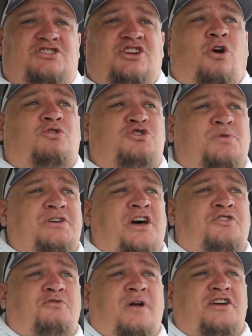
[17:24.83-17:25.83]
to go do
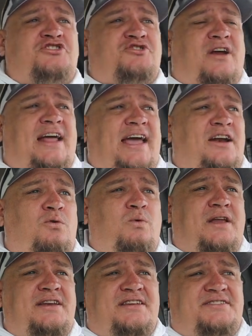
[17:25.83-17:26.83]
another restaurant. I had a
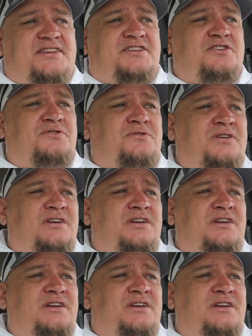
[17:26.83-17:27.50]
Wendy's to do,